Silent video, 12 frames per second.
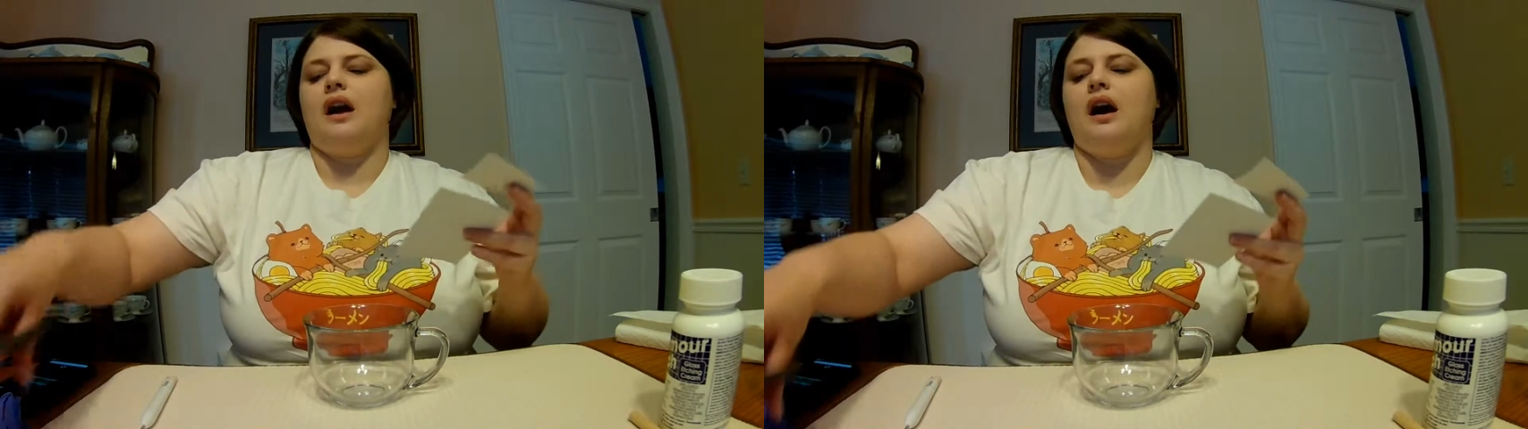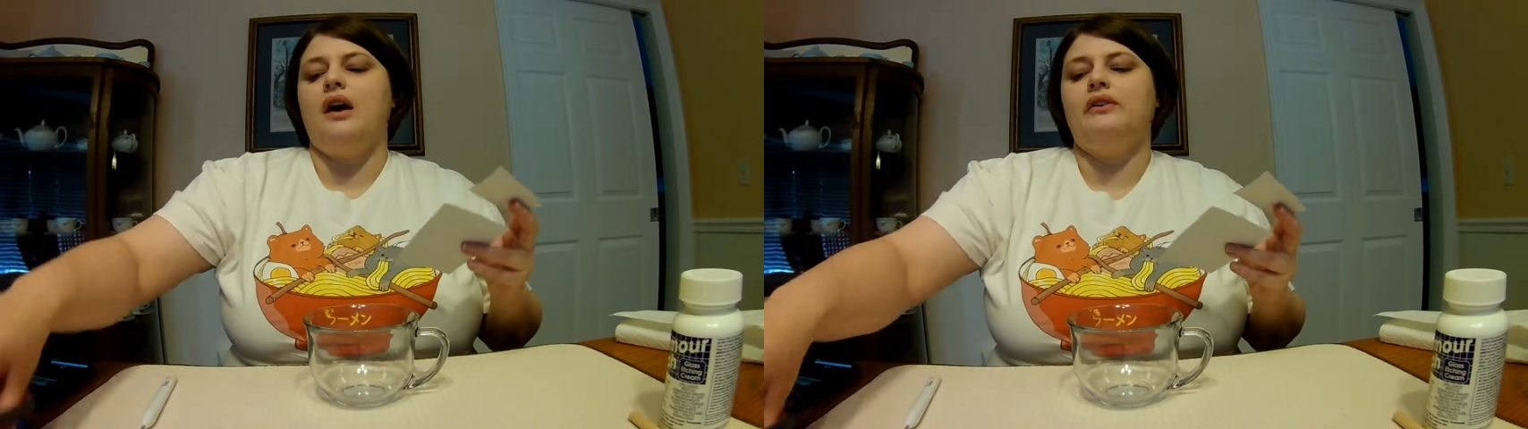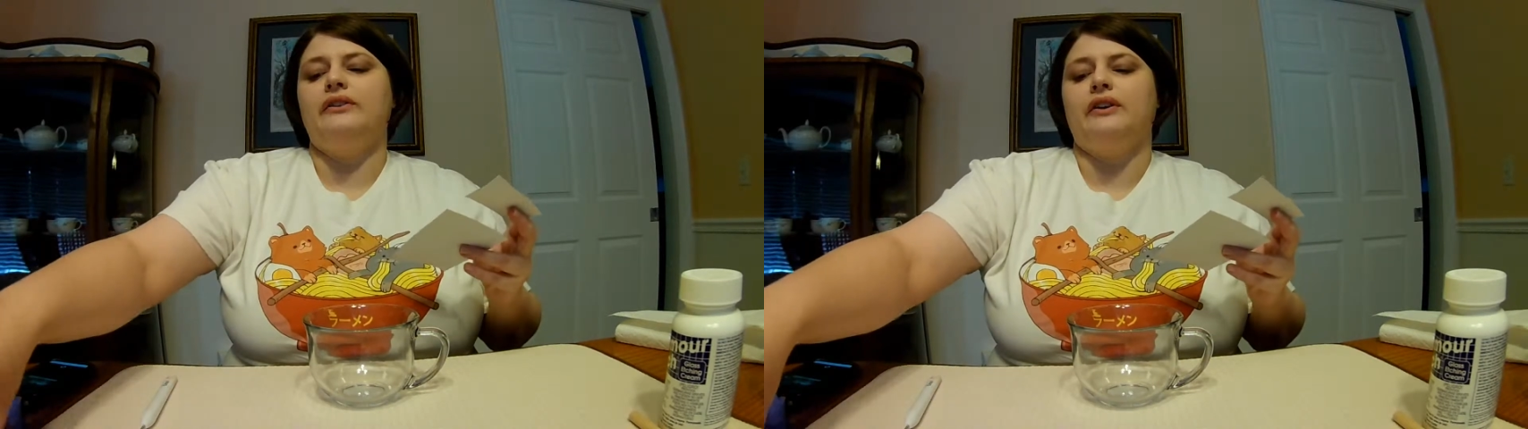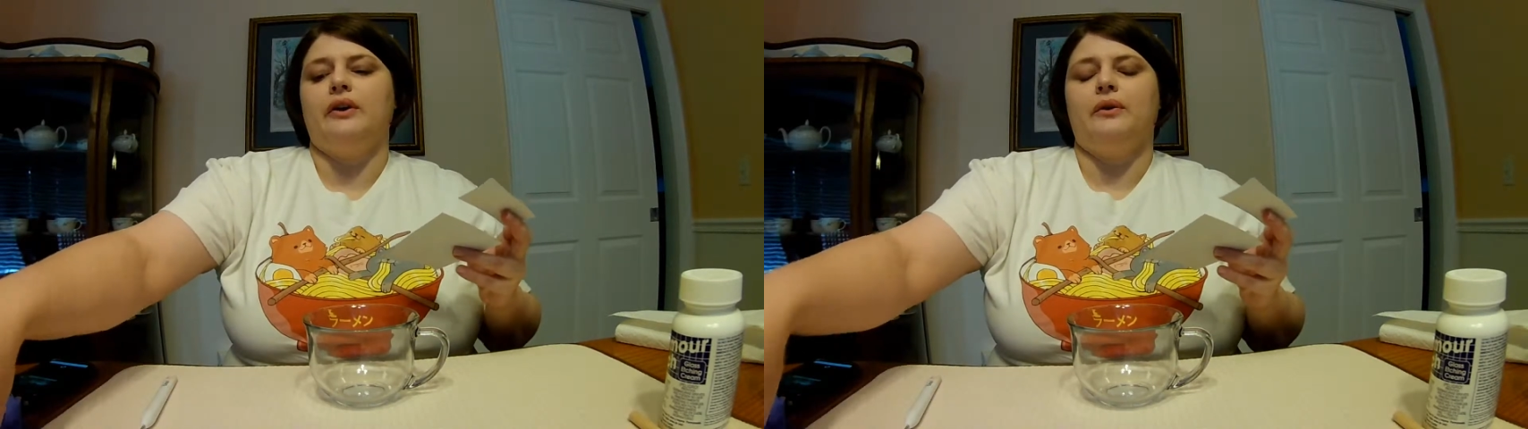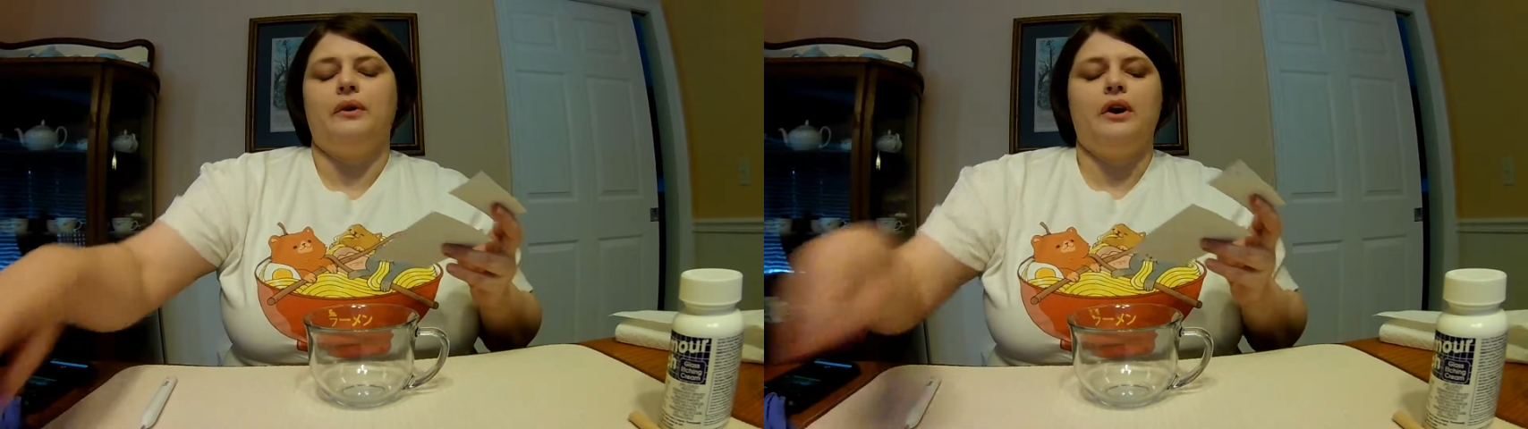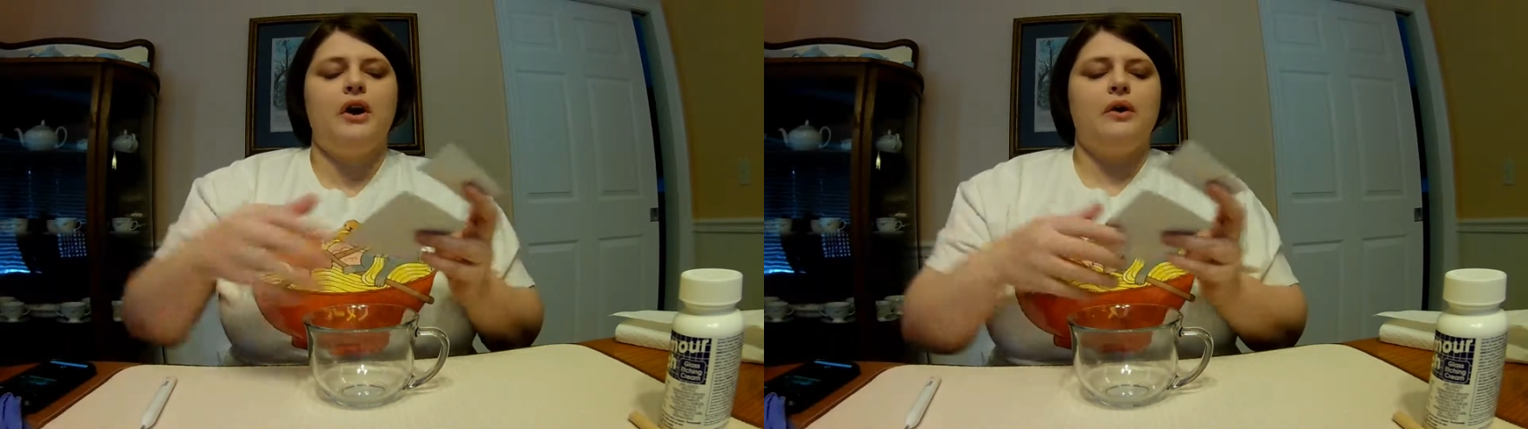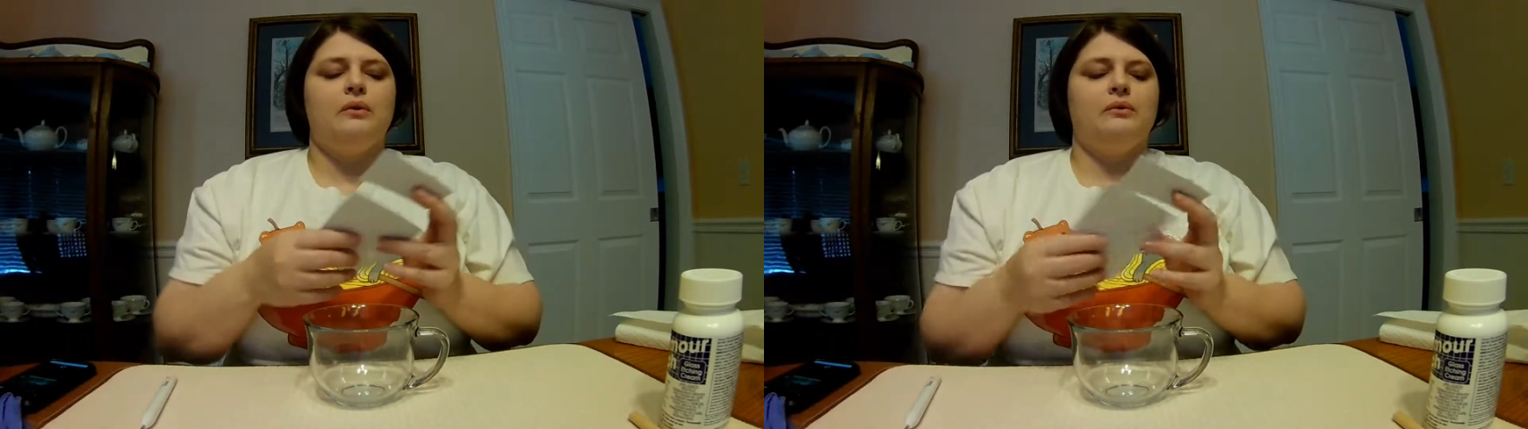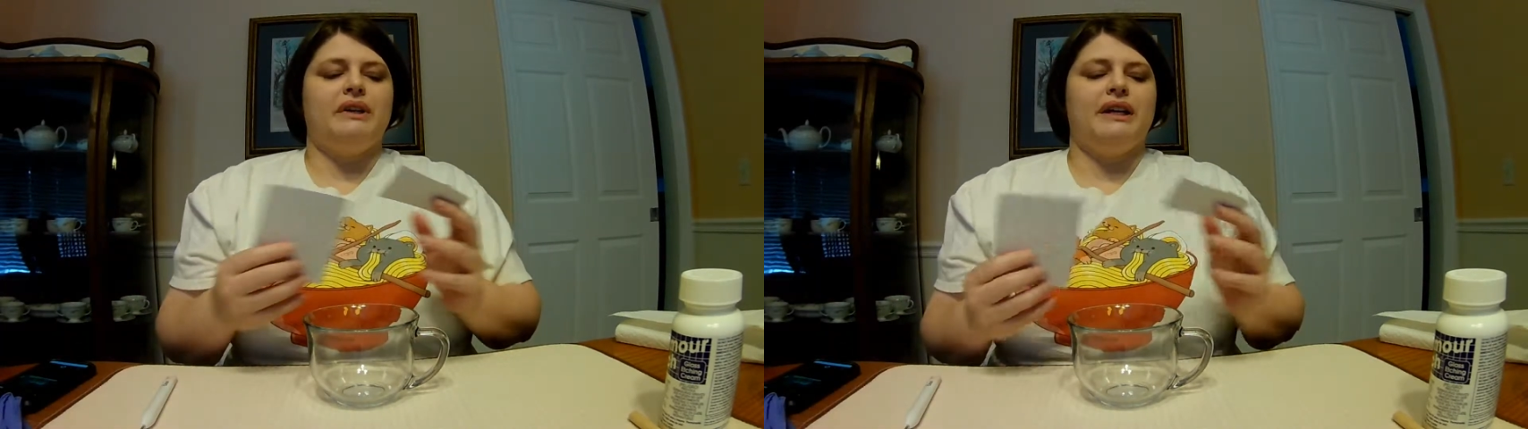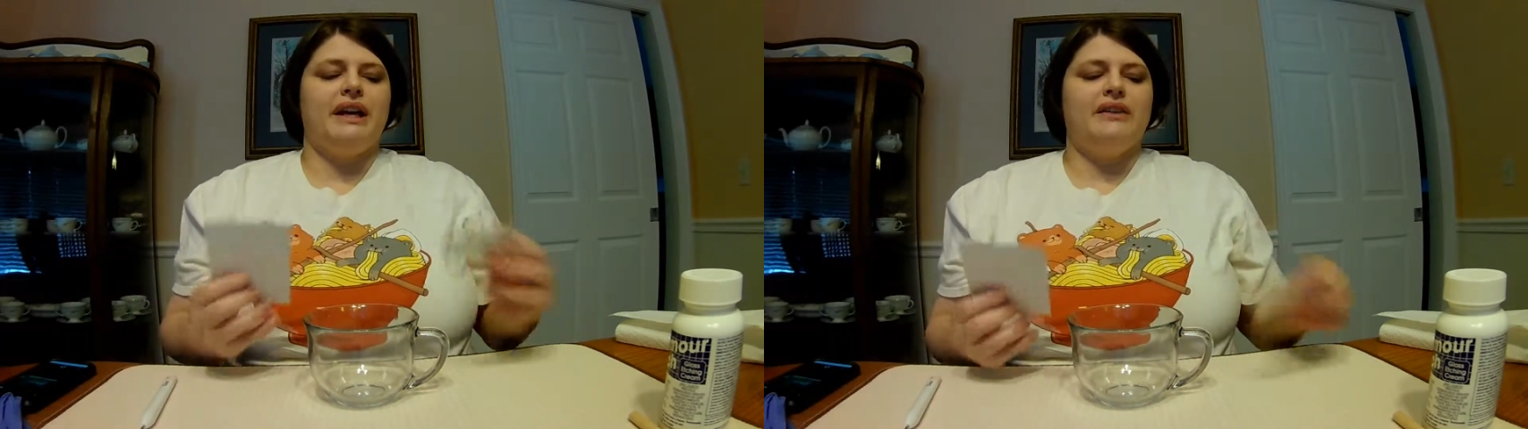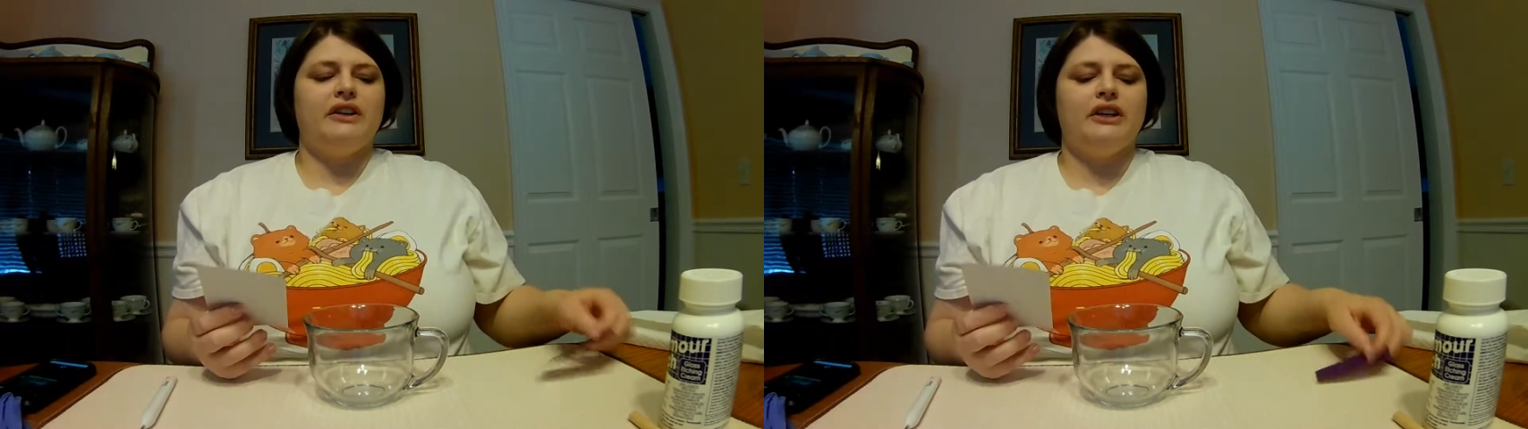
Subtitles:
Also, whenever